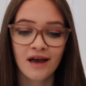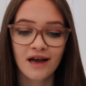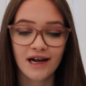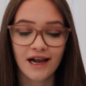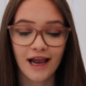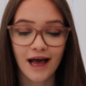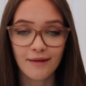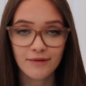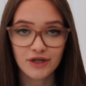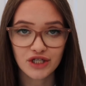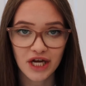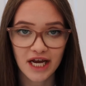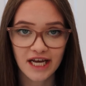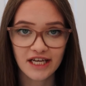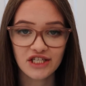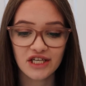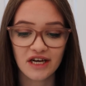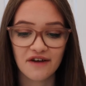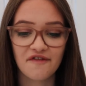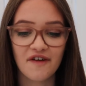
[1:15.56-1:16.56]
Climate
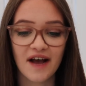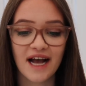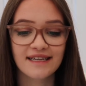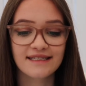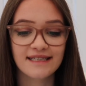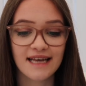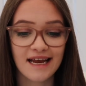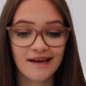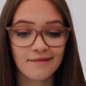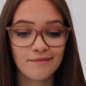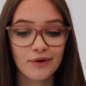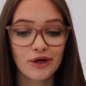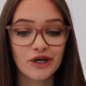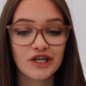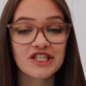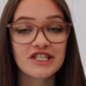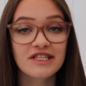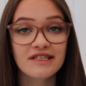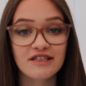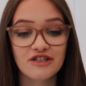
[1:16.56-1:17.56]
change affects
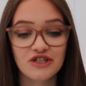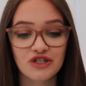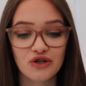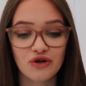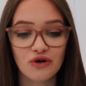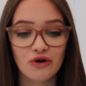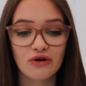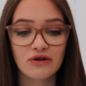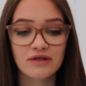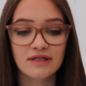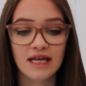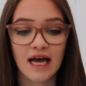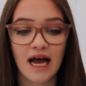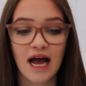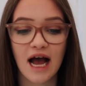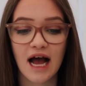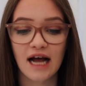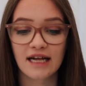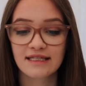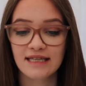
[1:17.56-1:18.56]
inputs, stores,
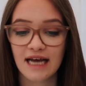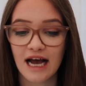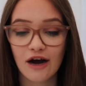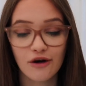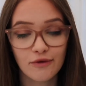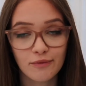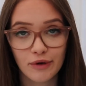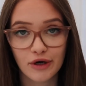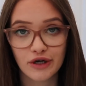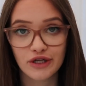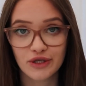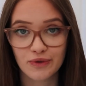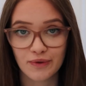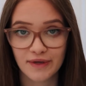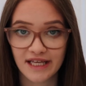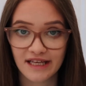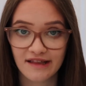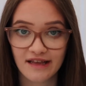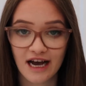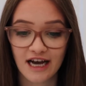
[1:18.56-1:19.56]
and outputs
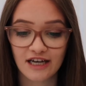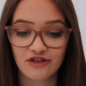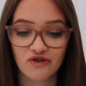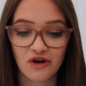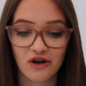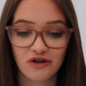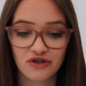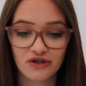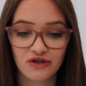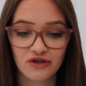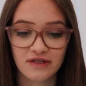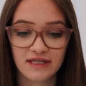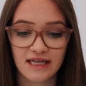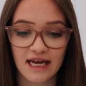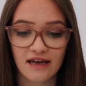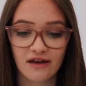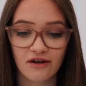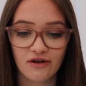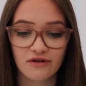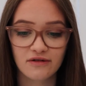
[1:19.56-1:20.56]
within the hydrological
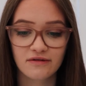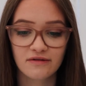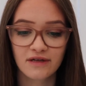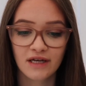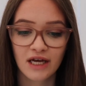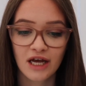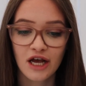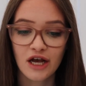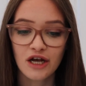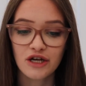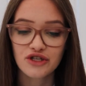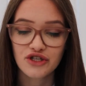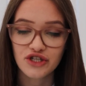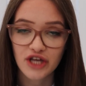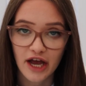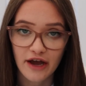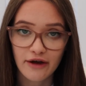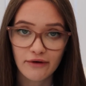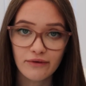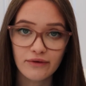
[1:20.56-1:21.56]
cycle.
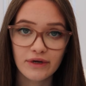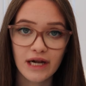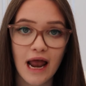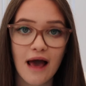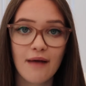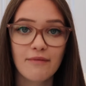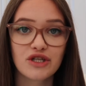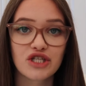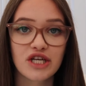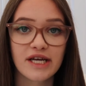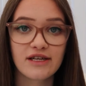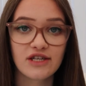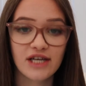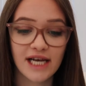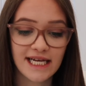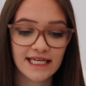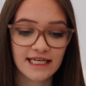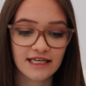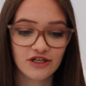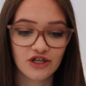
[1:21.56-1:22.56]
So, climate change
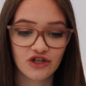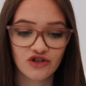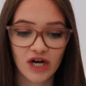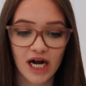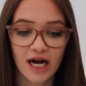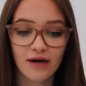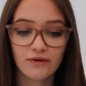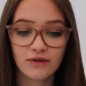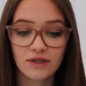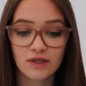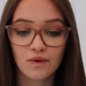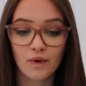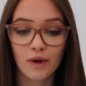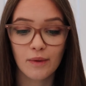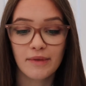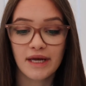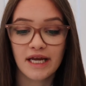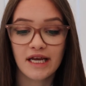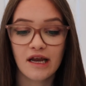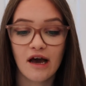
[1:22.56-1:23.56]
leading to droughts will
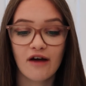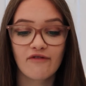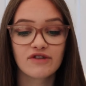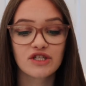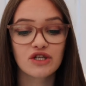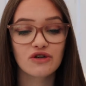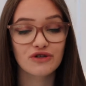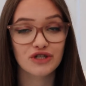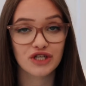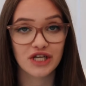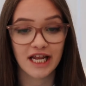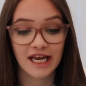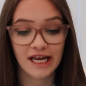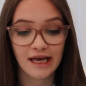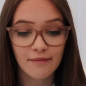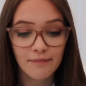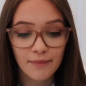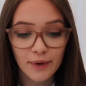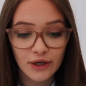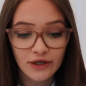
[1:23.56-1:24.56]
mean a reduction in
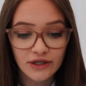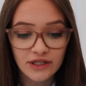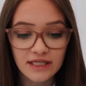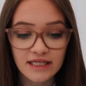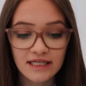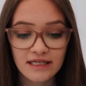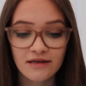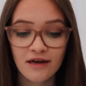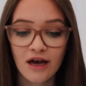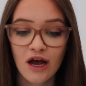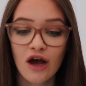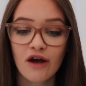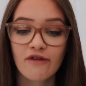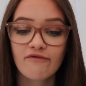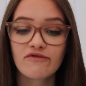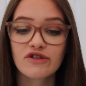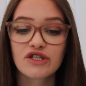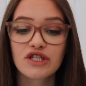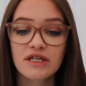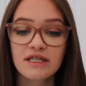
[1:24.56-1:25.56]
inputs,
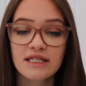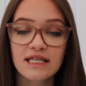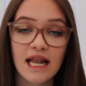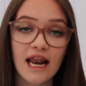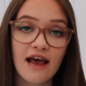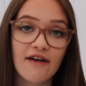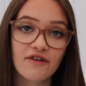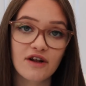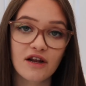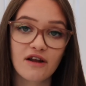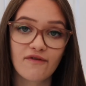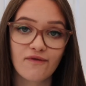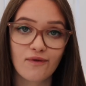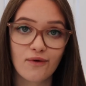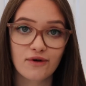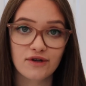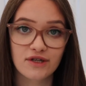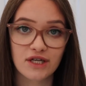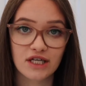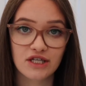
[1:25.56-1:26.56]
reduce the level of
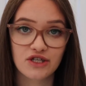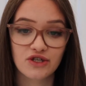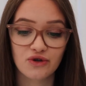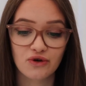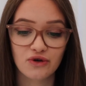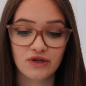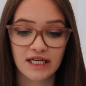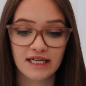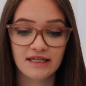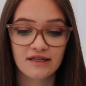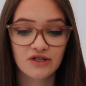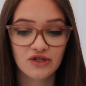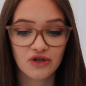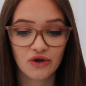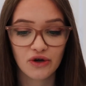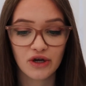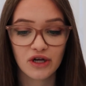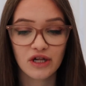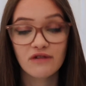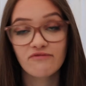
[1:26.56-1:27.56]
water stored in
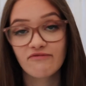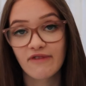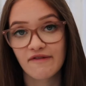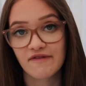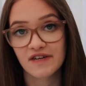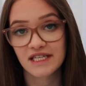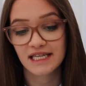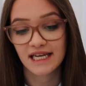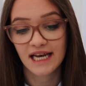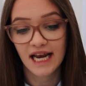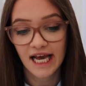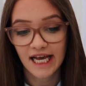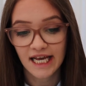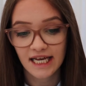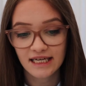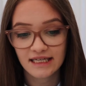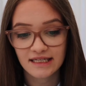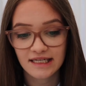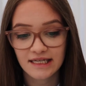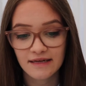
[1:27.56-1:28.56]
soil, rivers and
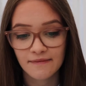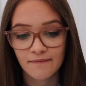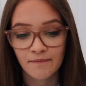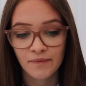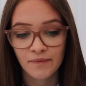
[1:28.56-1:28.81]
lakes,